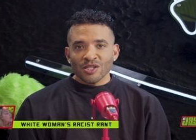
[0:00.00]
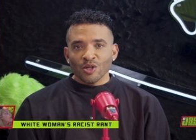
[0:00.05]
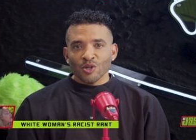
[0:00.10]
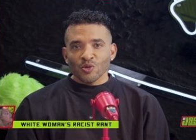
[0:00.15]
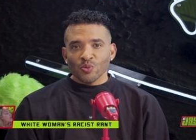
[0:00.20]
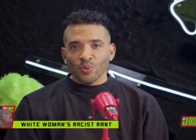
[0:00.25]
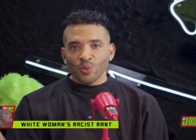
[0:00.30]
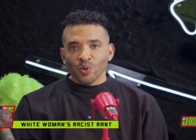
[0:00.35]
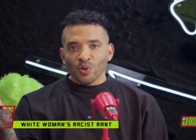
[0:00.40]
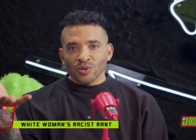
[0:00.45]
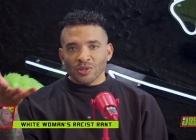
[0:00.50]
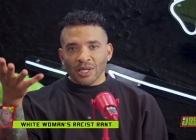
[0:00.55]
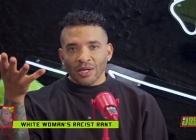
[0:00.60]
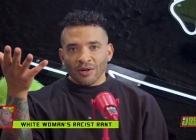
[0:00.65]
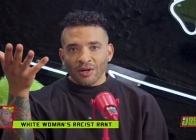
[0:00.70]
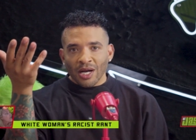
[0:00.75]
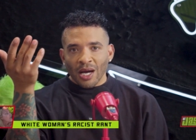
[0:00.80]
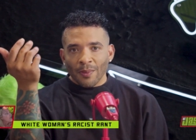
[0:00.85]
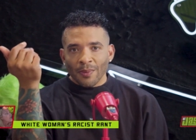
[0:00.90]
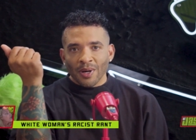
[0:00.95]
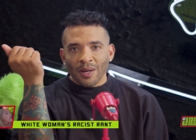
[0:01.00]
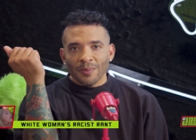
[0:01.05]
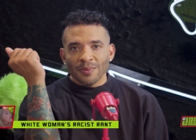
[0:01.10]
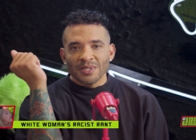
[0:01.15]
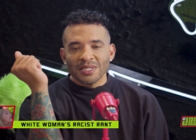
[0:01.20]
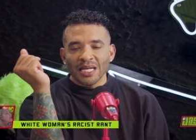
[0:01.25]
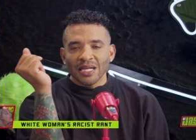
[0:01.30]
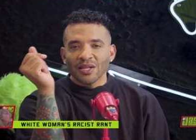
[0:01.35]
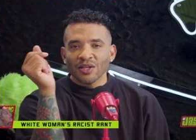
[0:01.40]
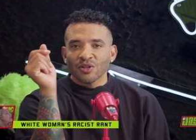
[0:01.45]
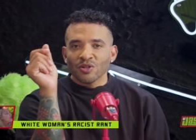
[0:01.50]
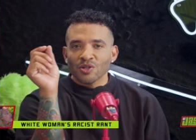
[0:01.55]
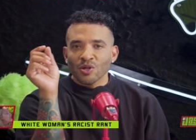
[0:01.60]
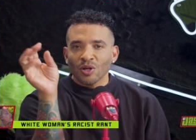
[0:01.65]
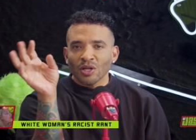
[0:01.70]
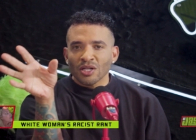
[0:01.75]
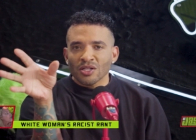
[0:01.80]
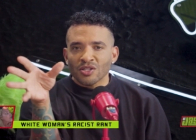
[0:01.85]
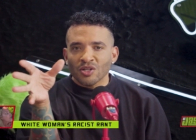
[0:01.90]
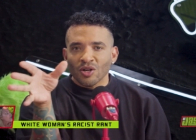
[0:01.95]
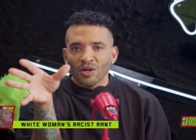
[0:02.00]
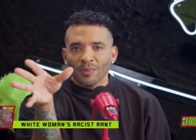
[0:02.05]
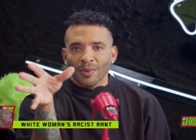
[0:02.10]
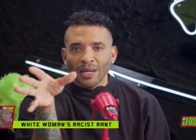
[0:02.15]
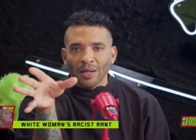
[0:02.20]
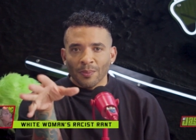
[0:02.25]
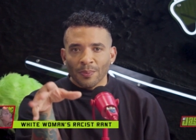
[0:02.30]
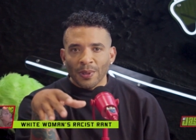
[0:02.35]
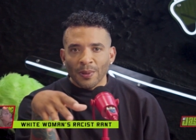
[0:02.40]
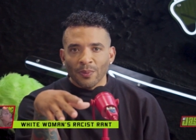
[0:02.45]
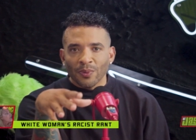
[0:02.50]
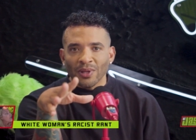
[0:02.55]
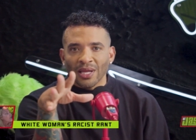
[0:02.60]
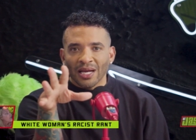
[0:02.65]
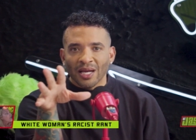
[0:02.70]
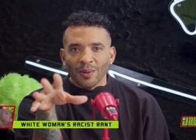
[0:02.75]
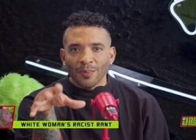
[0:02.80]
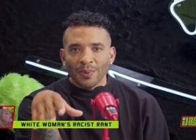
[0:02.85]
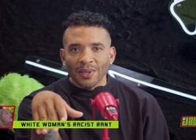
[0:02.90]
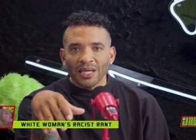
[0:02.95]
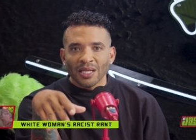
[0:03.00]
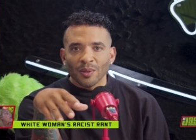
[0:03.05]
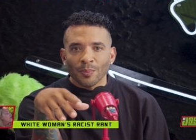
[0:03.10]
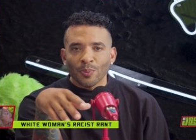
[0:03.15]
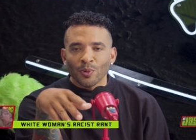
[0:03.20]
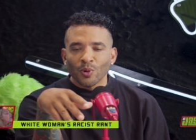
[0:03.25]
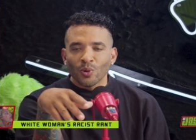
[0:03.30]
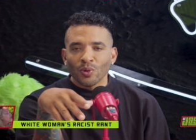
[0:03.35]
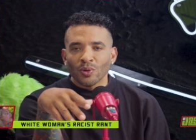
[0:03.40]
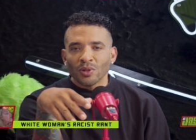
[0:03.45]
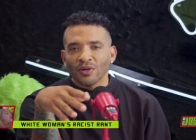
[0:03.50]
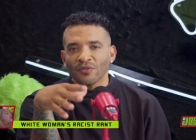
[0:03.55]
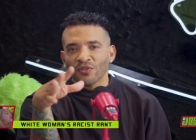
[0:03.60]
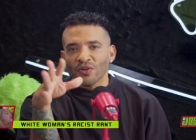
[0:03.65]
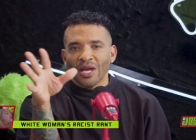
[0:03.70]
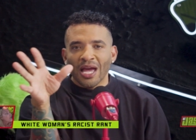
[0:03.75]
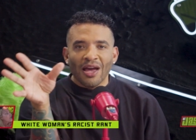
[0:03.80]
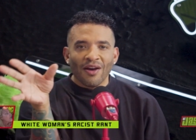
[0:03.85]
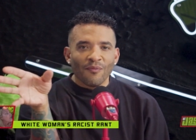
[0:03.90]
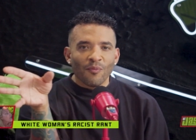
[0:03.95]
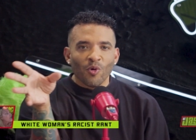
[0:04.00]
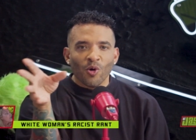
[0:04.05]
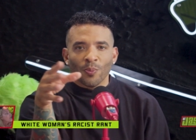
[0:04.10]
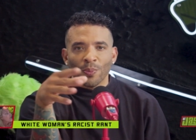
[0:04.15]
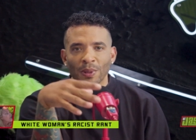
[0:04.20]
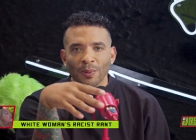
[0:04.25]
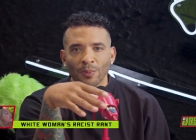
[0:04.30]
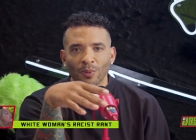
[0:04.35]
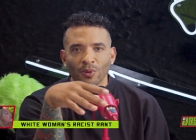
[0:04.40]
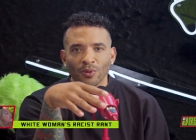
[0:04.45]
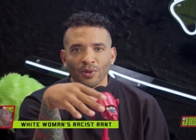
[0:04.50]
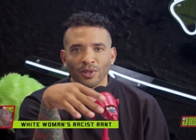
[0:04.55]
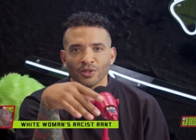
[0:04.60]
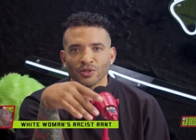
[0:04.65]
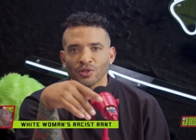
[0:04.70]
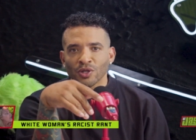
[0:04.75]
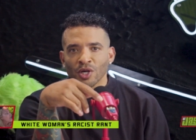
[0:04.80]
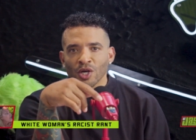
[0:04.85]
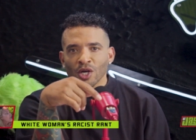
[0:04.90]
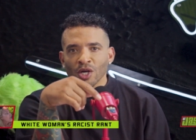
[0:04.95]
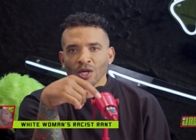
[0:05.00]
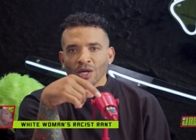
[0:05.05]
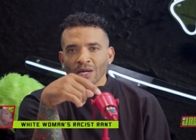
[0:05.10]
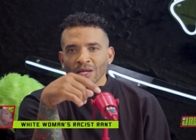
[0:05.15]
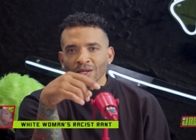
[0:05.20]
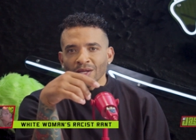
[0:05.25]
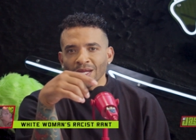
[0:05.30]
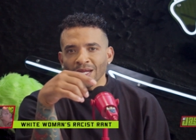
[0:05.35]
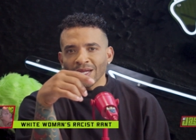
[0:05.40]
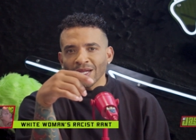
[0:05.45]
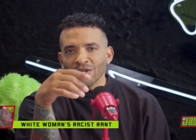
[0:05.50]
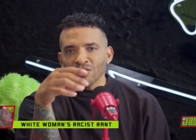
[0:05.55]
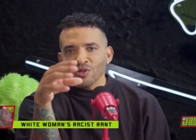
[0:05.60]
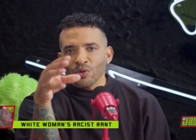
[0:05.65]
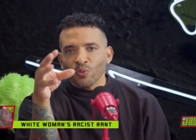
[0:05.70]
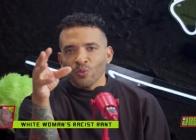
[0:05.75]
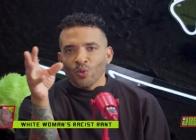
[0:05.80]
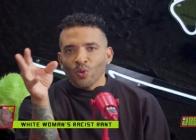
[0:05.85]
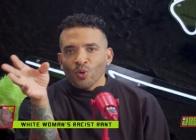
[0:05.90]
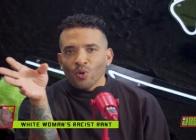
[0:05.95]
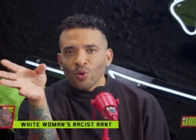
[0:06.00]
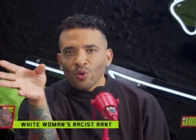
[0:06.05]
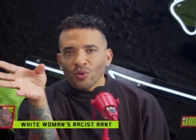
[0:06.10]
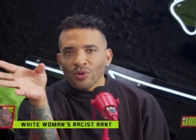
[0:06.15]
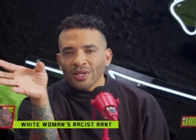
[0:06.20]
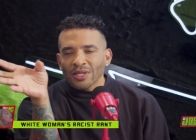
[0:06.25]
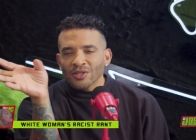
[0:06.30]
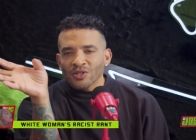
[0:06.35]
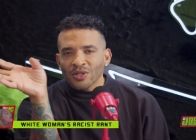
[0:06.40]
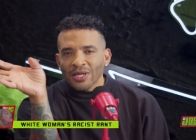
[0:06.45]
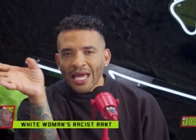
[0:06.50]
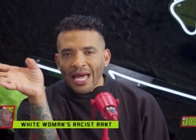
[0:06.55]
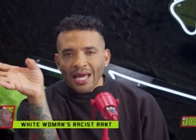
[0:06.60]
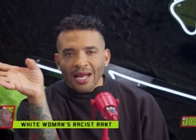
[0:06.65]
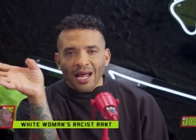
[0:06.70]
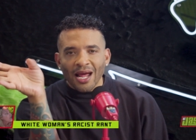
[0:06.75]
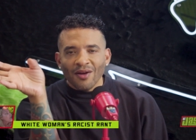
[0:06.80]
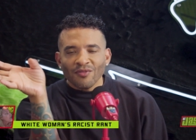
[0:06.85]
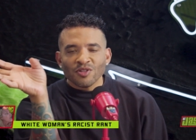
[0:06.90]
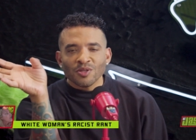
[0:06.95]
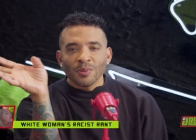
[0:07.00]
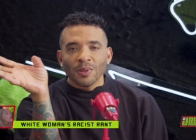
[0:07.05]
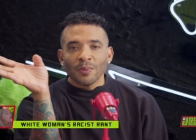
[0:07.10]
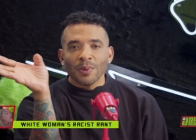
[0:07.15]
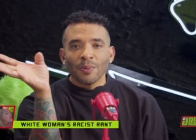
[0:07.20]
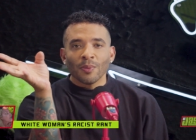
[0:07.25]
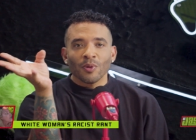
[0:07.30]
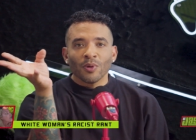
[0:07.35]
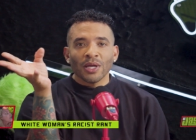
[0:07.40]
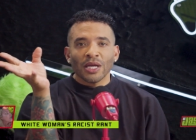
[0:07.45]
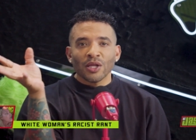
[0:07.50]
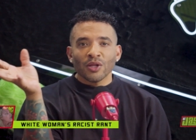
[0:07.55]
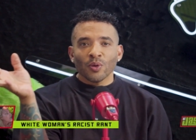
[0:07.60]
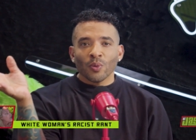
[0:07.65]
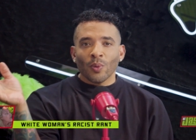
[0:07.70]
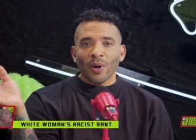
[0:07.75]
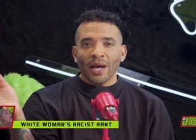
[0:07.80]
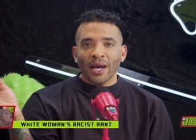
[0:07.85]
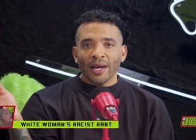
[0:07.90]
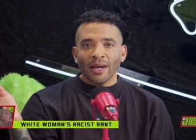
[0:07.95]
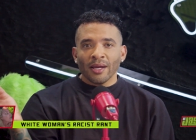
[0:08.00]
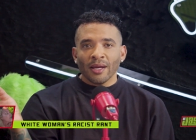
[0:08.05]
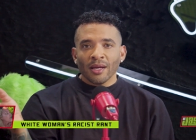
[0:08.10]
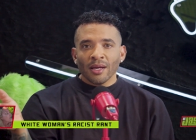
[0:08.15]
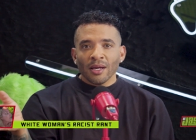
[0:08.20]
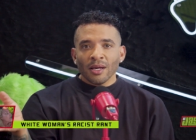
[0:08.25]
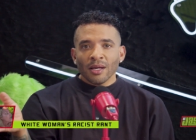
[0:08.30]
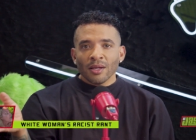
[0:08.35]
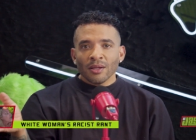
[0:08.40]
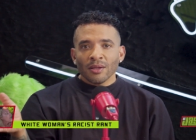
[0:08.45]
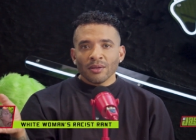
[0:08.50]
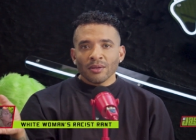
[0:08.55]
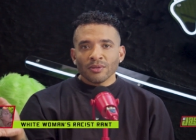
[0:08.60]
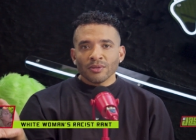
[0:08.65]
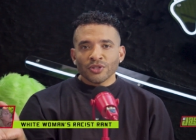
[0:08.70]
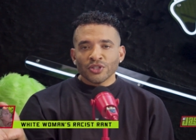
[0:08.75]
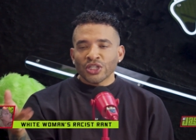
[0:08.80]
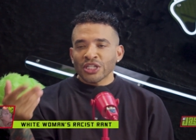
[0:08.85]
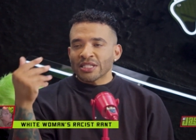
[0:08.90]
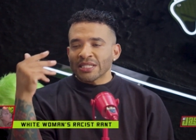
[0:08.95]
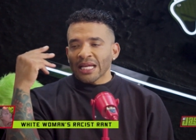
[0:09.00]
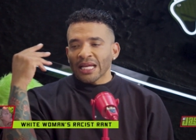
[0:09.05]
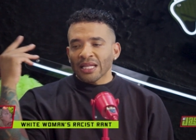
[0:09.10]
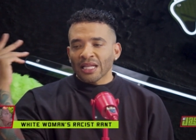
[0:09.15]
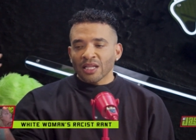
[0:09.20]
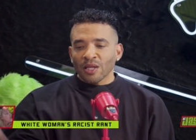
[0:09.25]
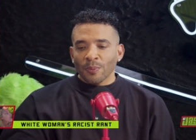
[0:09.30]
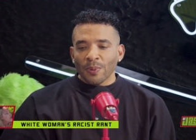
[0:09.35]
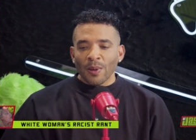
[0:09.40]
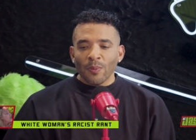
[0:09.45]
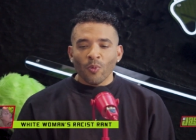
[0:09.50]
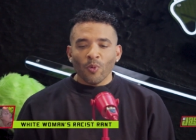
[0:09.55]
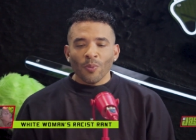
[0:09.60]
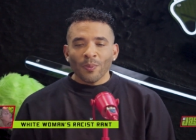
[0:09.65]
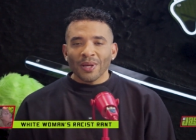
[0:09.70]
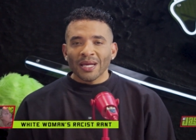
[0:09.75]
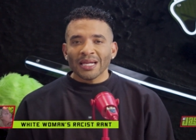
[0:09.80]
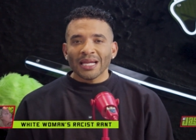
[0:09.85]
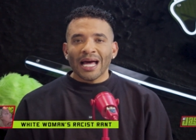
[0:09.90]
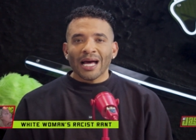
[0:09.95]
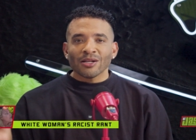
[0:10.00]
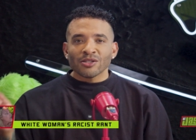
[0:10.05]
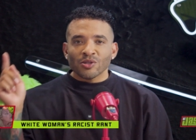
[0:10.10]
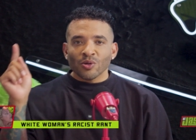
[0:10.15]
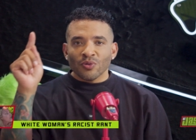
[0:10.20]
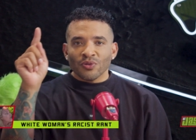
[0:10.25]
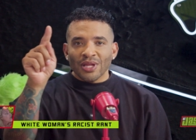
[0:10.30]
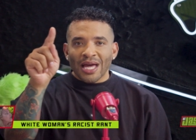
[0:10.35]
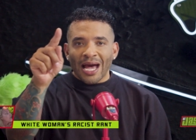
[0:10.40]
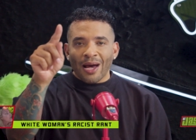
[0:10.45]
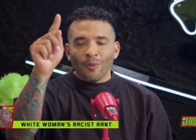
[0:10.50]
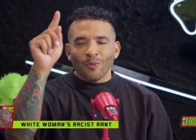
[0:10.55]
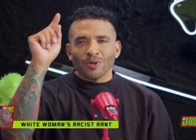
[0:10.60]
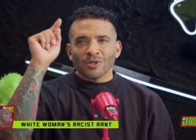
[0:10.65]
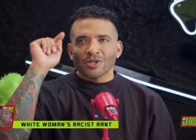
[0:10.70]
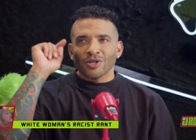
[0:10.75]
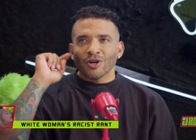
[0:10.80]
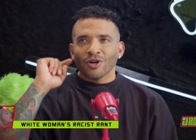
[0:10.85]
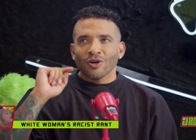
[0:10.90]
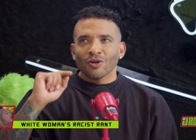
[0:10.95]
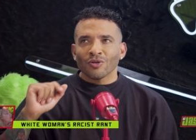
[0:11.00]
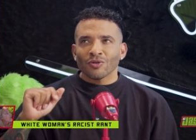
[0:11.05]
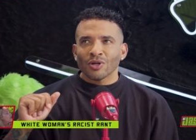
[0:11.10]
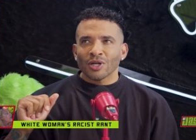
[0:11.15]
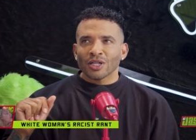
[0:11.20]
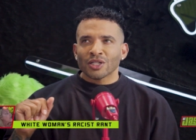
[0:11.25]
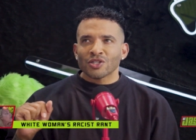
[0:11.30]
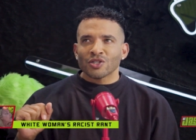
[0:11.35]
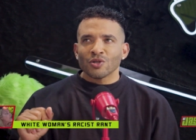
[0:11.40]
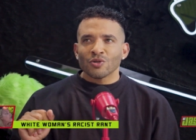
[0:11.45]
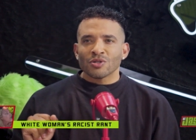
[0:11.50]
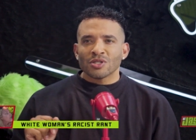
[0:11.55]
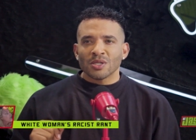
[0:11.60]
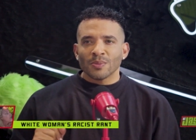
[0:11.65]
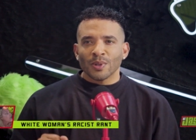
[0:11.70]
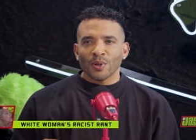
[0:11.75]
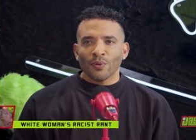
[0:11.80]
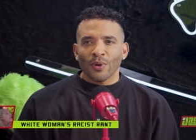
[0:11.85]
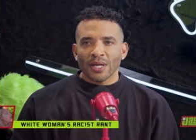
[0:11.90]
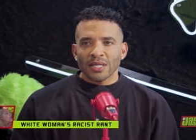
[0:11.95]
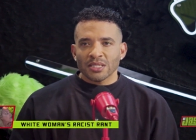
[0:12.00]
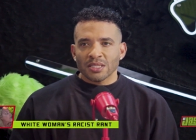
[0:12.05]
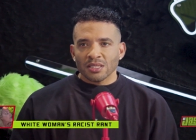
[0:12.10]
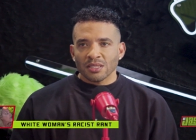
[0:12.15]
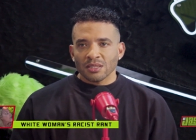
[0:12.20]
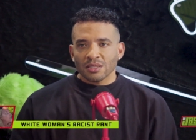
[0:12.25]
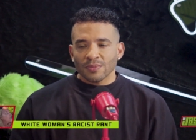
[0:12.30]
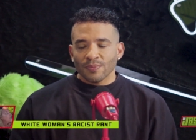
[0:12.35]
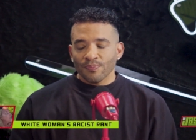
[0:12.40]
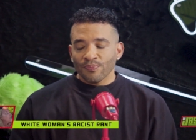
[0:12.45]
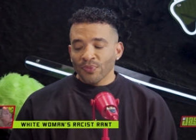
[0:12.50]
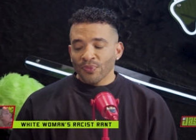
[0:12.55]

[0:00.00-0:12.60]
there's rules that are coming up and saying that there's only a certain amount of people that could be in the pool, and if you have more people, that, that there's a rule that you can't have too many people. Either way, she's saying that the people were being loud, so that was her excuse to be racist